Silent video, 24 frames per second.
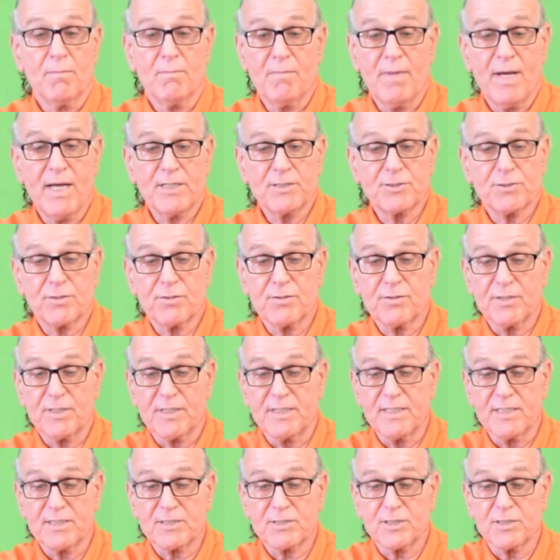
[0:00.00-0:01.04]
measure the
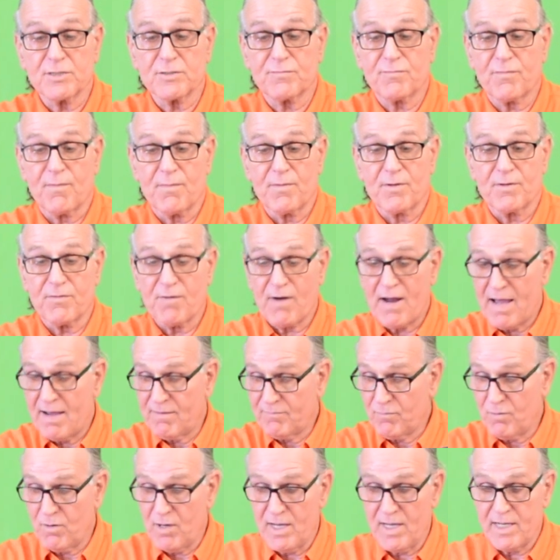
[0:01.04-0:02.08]
distance from the
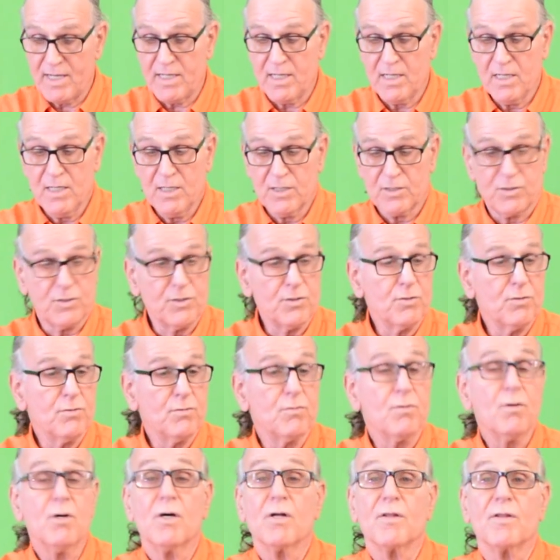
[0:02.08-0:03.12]
driveway to
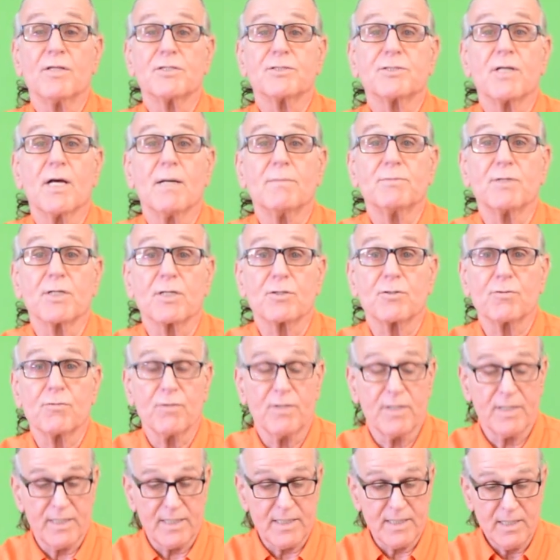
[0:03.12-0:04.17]
the subject
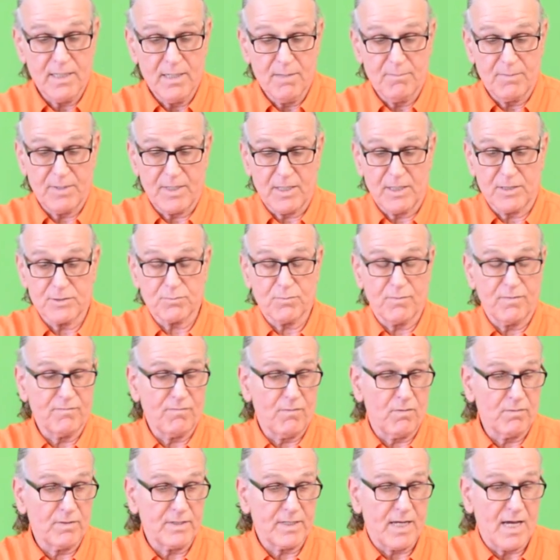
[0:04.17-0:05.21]
tree because we've
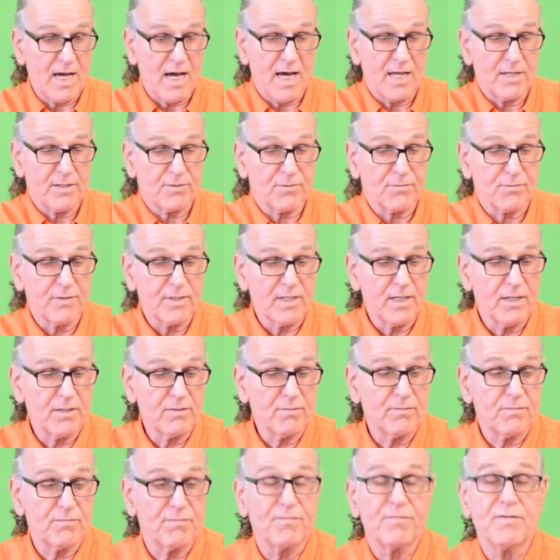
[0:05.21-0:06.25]
only got
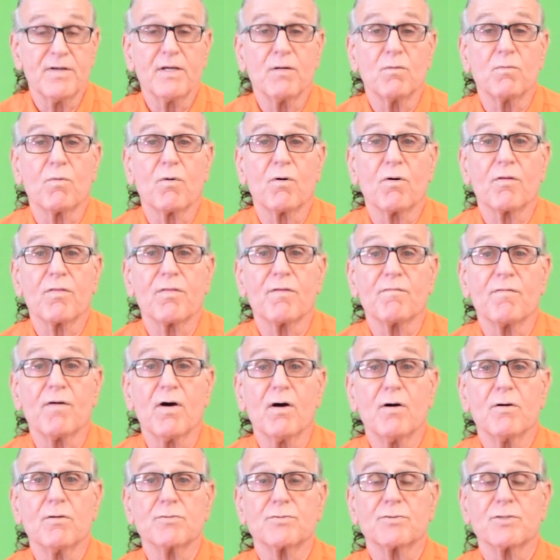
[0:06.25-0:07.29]
300 feet worth of
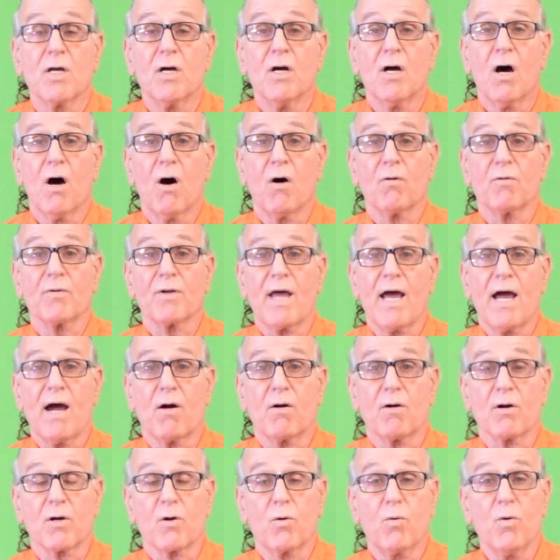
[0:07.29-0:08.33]
hose on
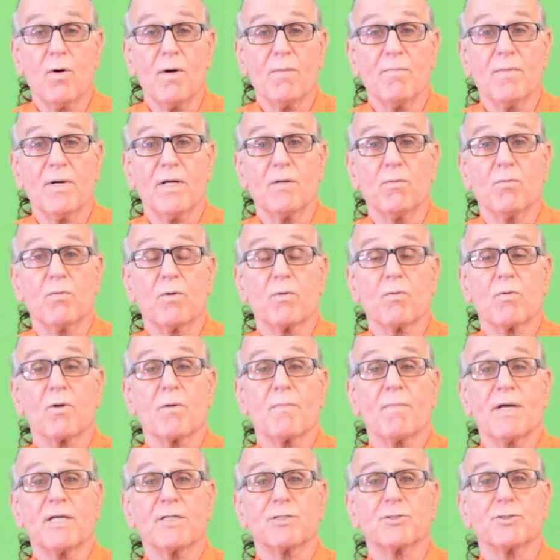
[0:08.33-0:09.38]
our equipment. We want to
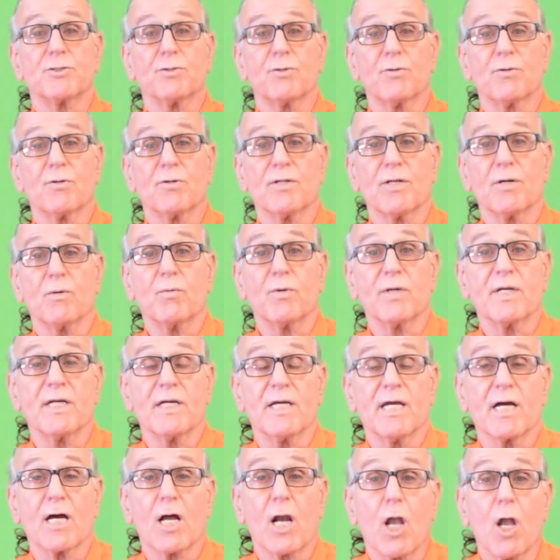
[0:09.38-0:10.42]
make sure that we can
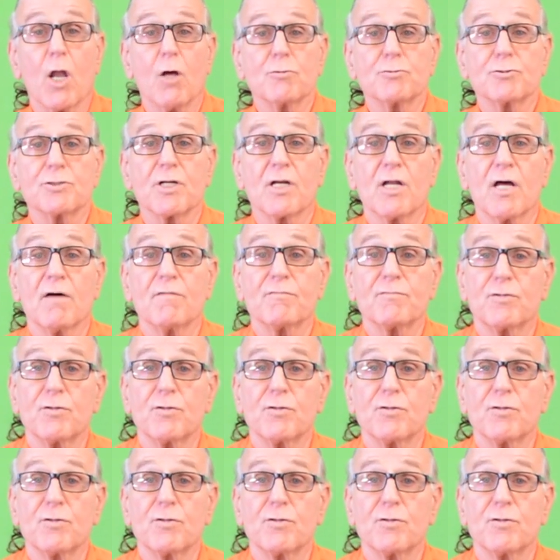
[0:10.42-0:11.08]
get close enough